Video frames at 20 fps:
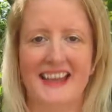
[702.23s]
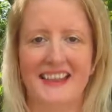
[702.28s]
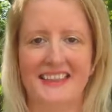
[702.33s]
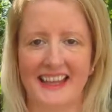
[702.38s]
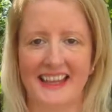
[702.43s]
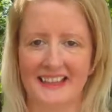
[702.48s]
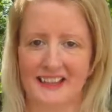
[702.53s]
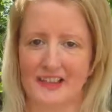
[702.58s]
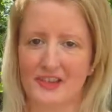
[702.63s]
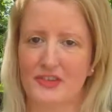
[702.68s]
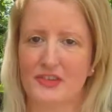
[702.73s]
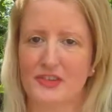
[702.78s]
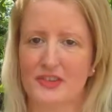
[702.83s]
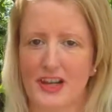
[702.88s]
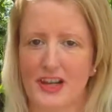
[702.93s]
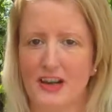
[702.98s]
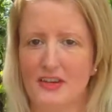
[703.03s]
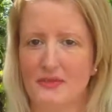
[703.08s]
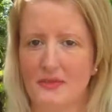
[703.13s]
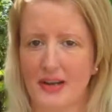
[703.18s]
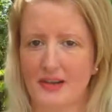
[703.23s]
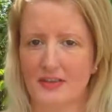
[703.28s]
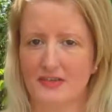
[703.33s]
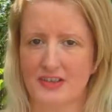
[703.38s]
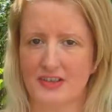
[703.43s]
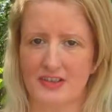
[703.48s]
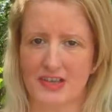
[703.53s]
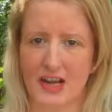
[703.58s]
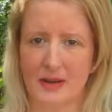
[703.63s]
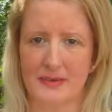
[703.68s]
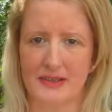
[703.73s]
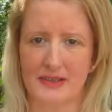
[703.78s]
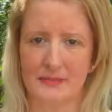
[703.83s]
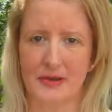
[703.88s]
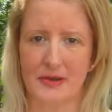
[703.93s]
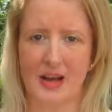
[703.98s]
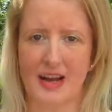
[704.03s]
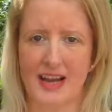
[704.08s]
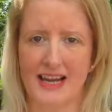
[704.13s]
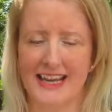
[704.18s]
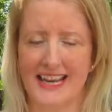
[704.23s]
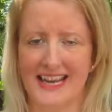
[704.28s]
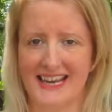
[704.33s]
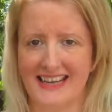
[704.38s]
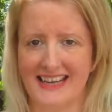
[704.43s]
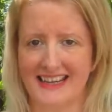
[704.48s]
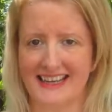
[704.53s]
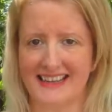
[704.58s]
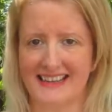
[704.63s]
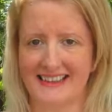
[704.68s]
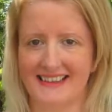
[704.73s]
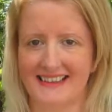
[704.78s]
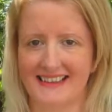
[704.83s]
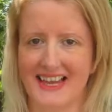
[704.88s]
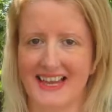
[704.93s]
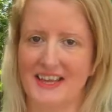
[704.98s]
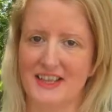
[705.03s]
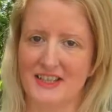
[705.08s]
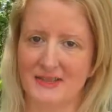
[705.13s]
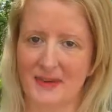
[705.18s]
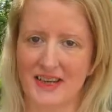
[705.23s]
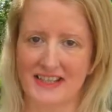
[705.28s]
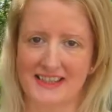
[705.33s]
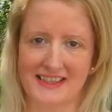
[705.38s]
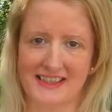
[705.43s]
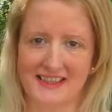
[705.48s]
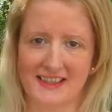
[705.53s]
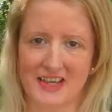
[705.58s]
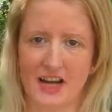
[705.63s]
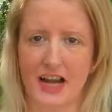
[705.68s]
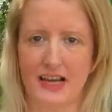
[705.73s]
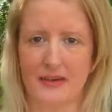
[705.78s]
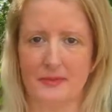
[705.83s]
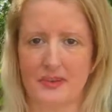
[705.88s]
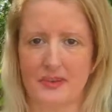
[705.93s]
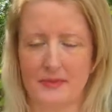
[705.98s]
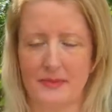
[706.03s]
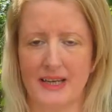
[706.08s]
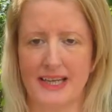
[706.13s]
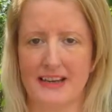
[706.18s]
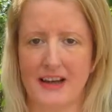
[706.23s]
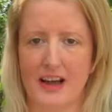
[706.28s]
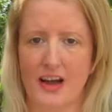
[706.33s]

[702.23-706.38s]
Thank you so much for stopping by and spending time with me.